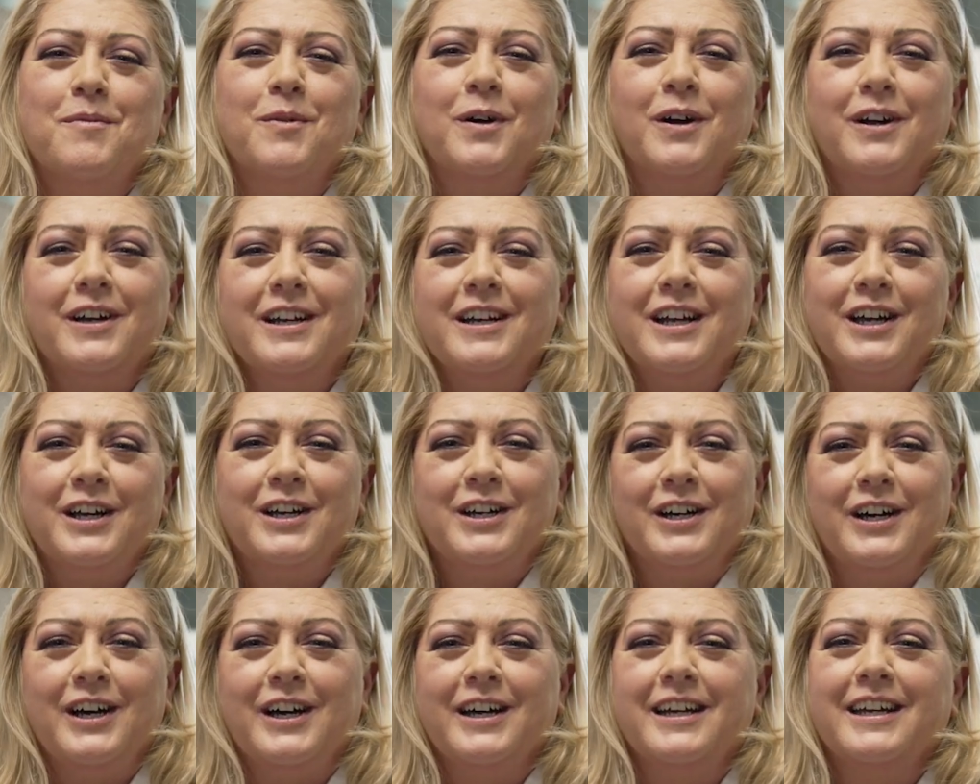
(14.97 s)
We're gonna
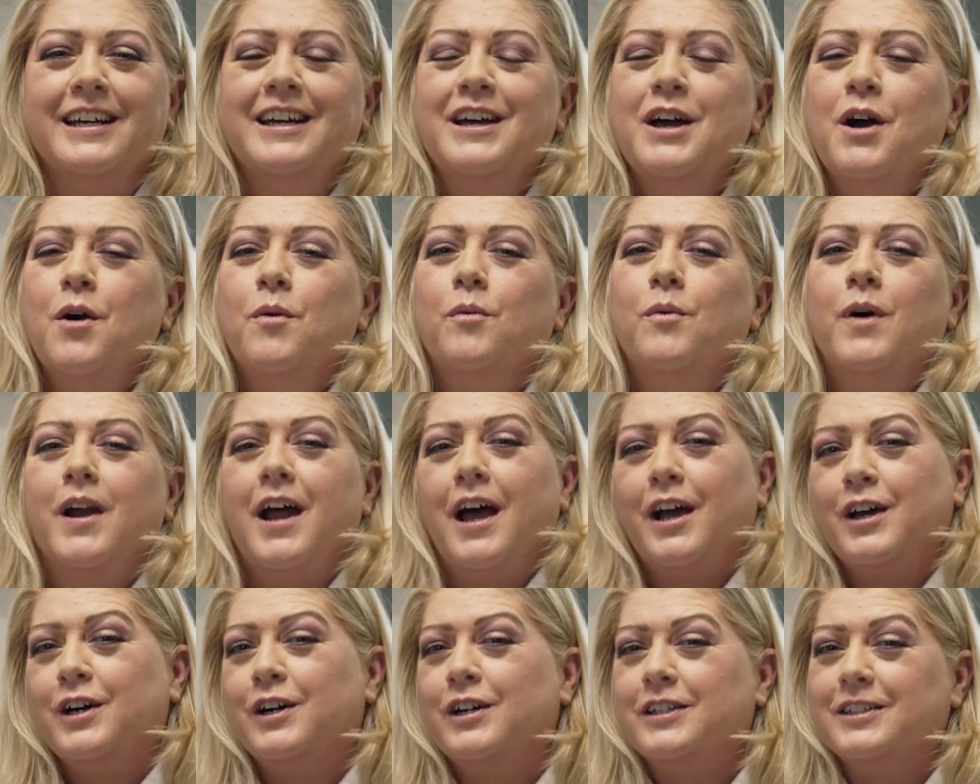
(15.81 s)
cook what
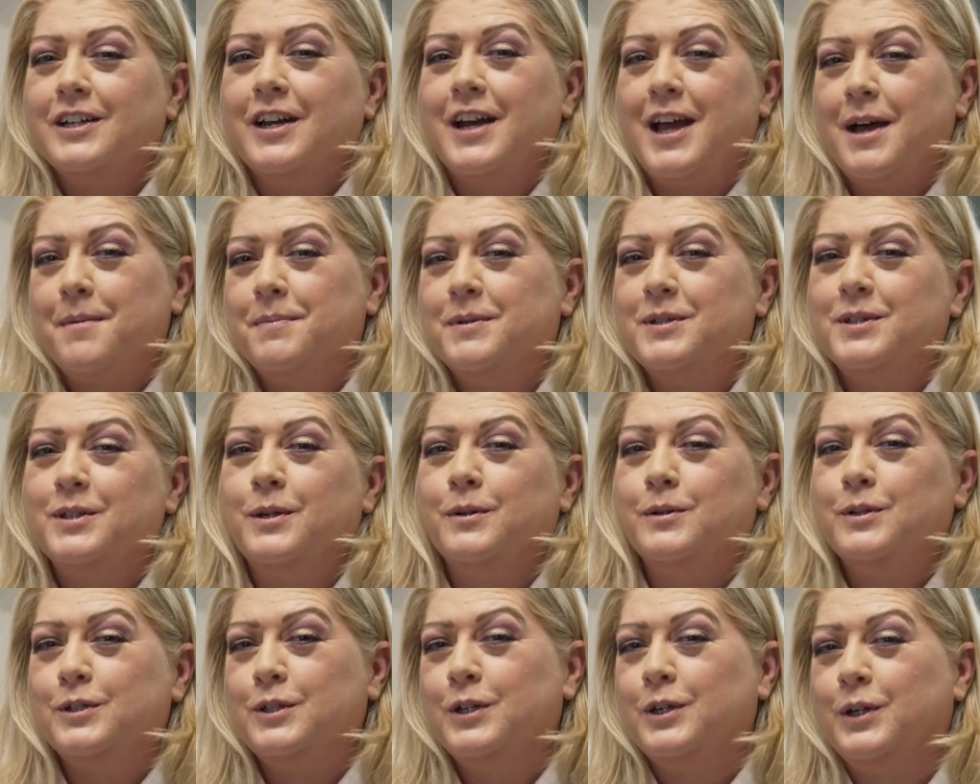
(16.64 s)
I cooked on
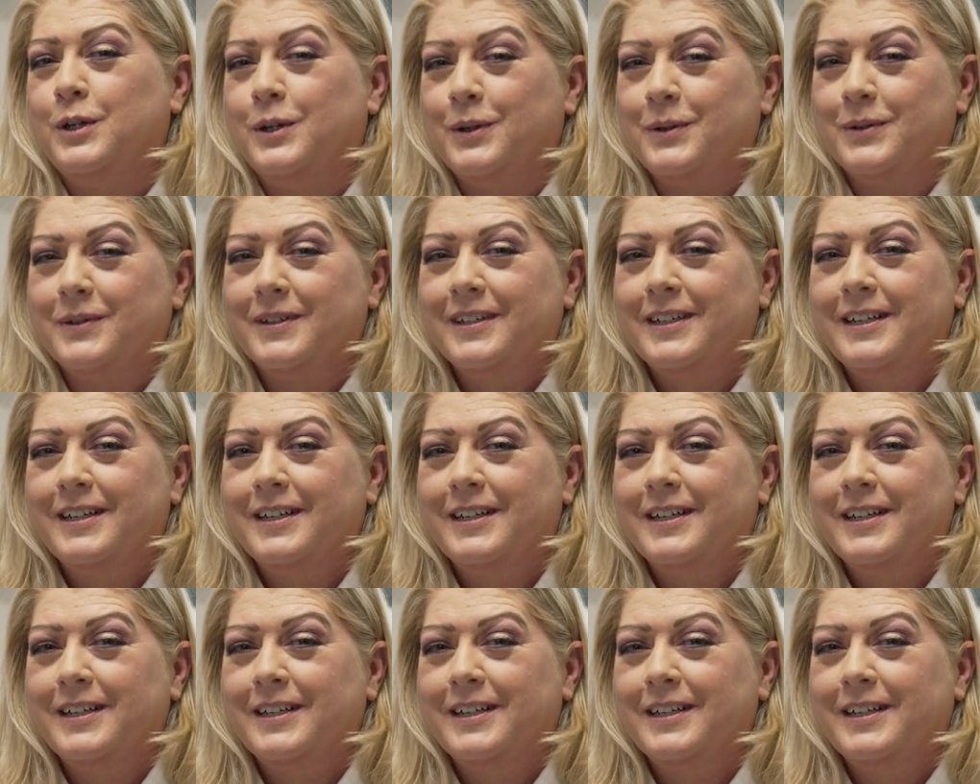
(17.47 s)
episode 2.